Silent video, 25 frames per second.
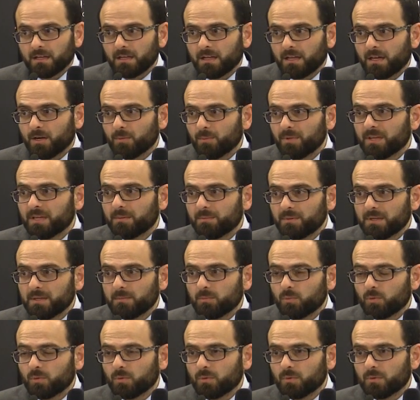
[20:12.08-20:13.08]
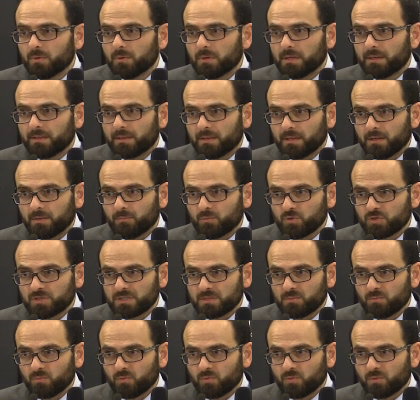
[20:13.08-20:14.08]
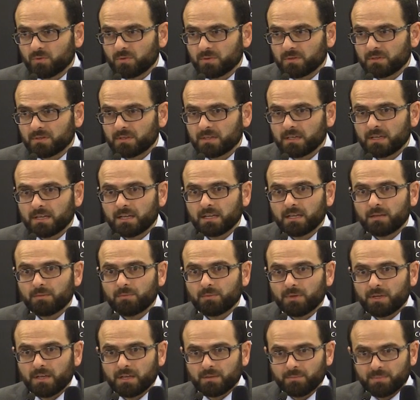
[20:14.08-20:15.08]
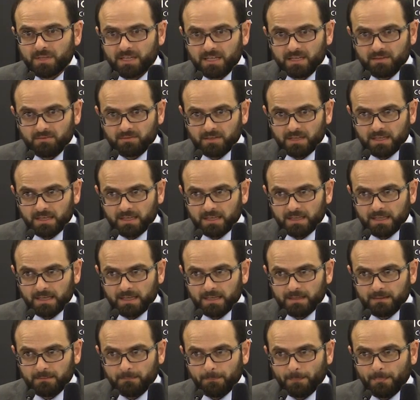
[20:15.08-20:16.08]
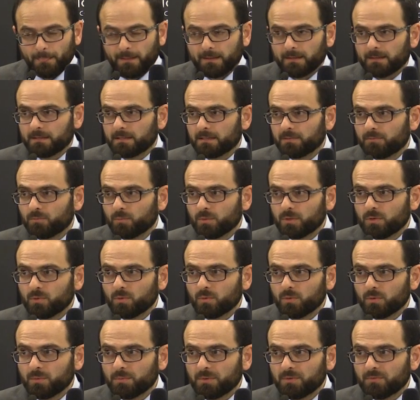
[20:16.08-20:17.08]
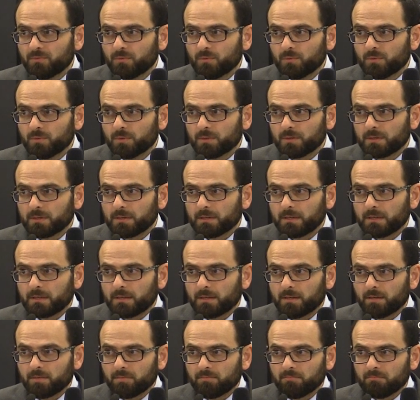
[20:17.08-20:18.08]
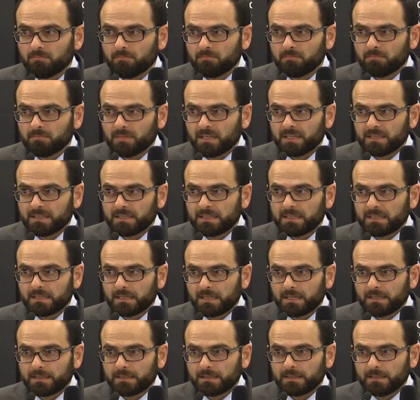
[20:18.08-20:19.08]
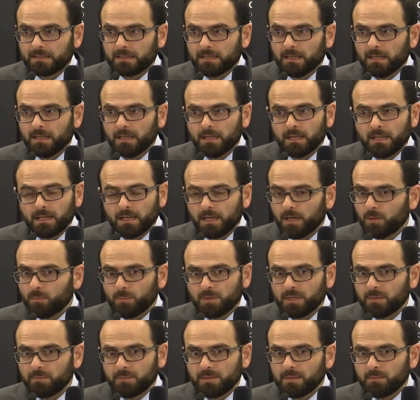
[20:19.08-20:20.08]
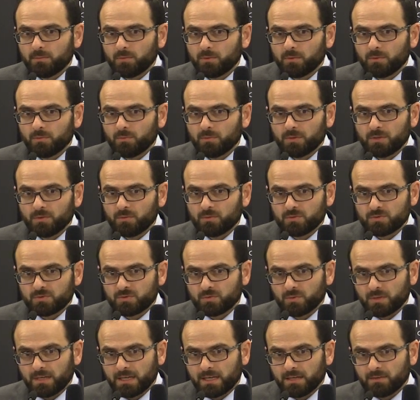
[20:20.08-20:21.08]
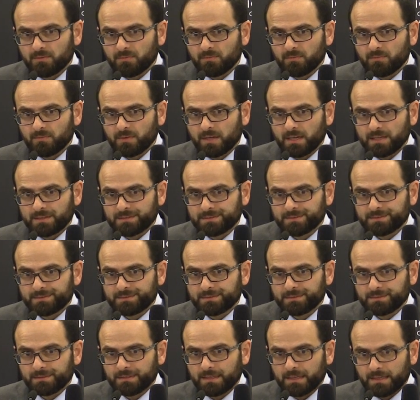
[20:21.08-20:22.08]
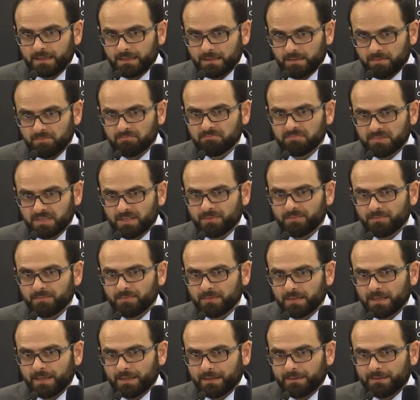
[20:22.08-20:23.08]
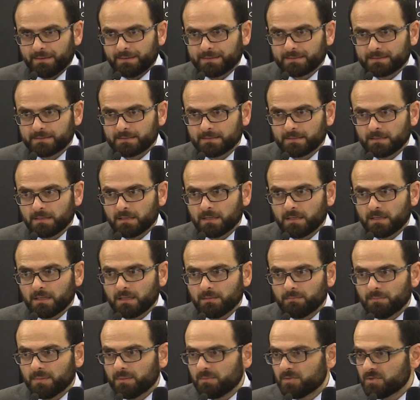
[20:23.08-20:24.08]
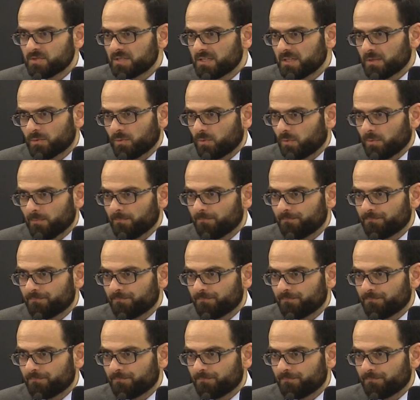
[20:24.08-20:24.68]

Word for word: how many people in the Muslim world uh, behave like that. And if we go before um, 1990, how many people we used to have as uh, tough like this? Maybe zero